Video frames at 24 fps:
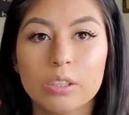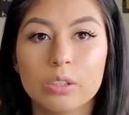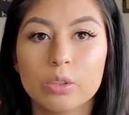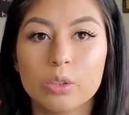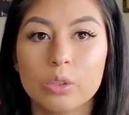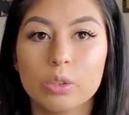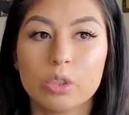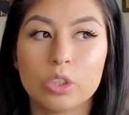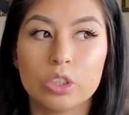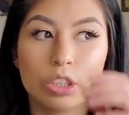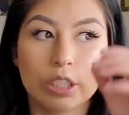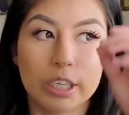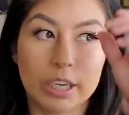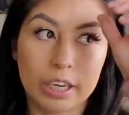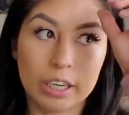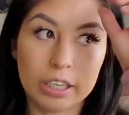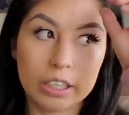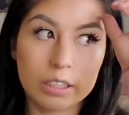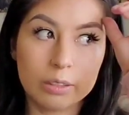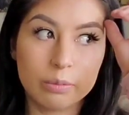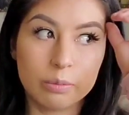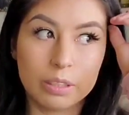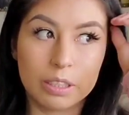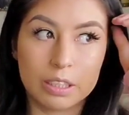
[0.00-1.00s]
to
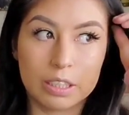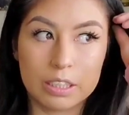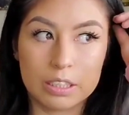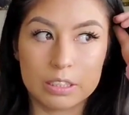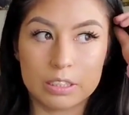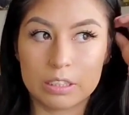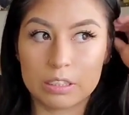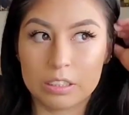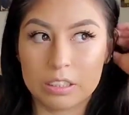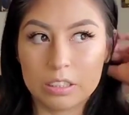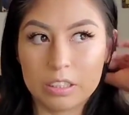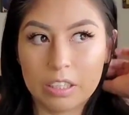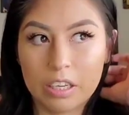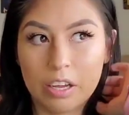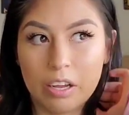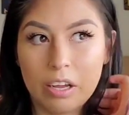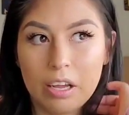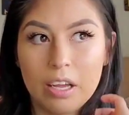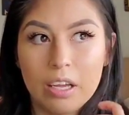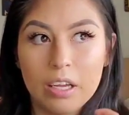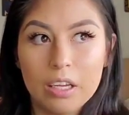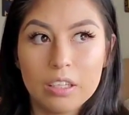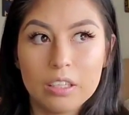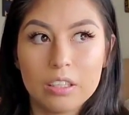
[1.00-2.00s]
check, because
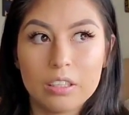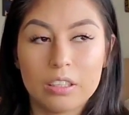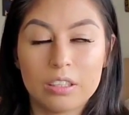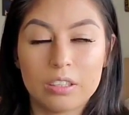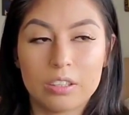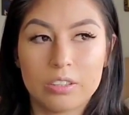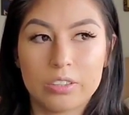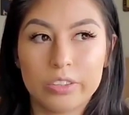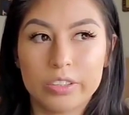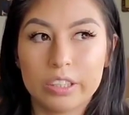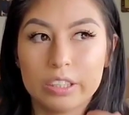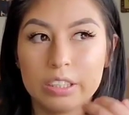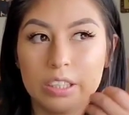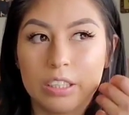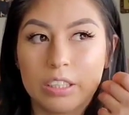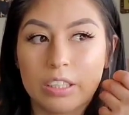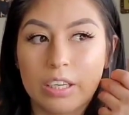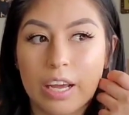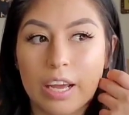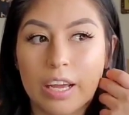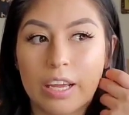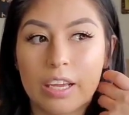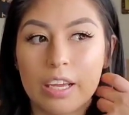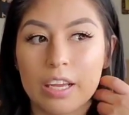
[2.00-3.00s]
during the
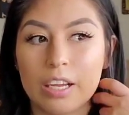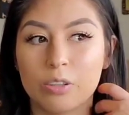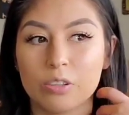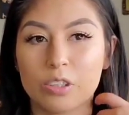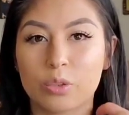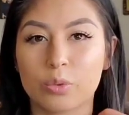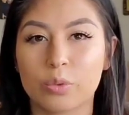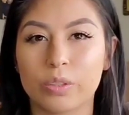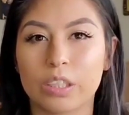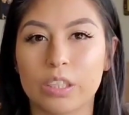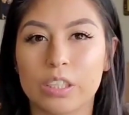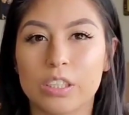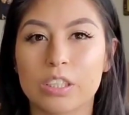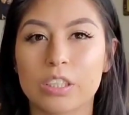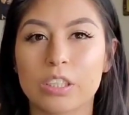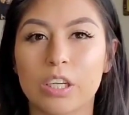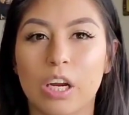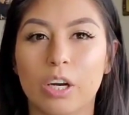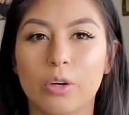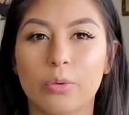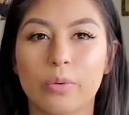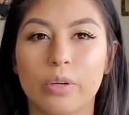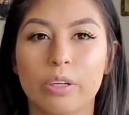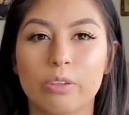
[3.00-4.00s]
night it was when his
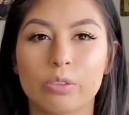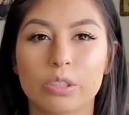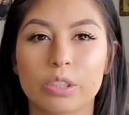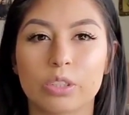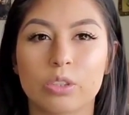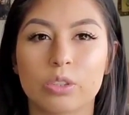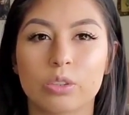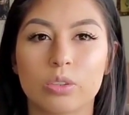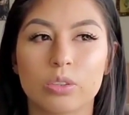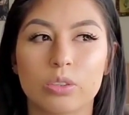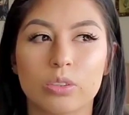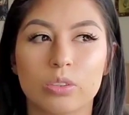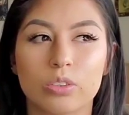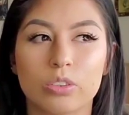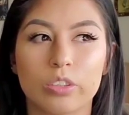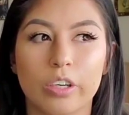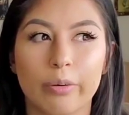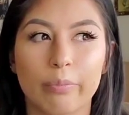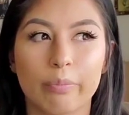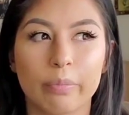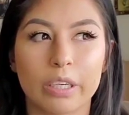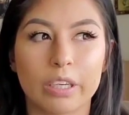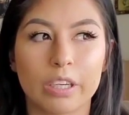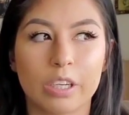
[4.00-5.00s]
heart rate was
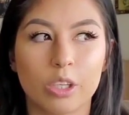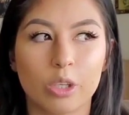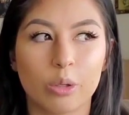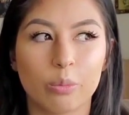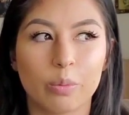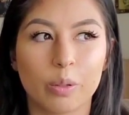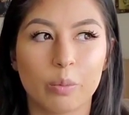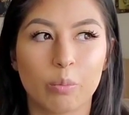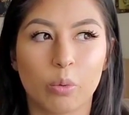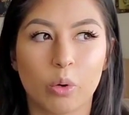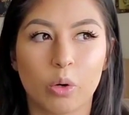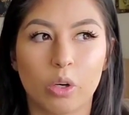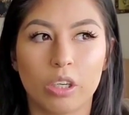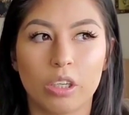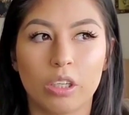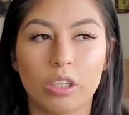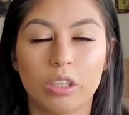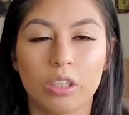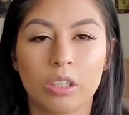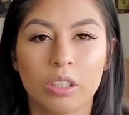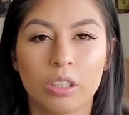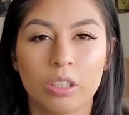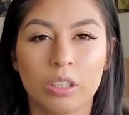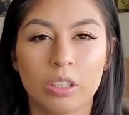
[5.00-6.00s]
dropping a little bit more,
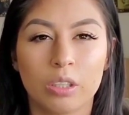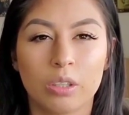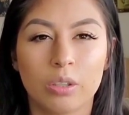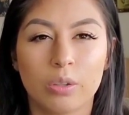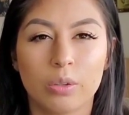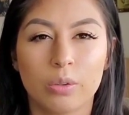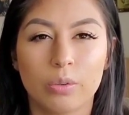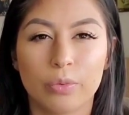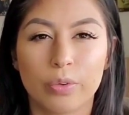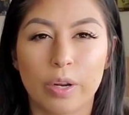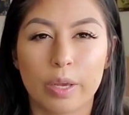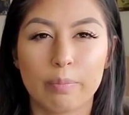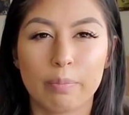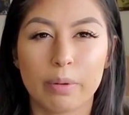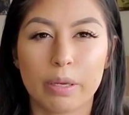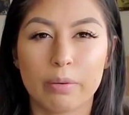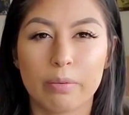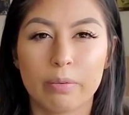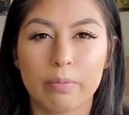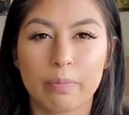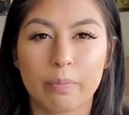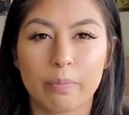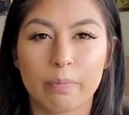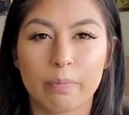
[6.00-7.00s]
right, babe?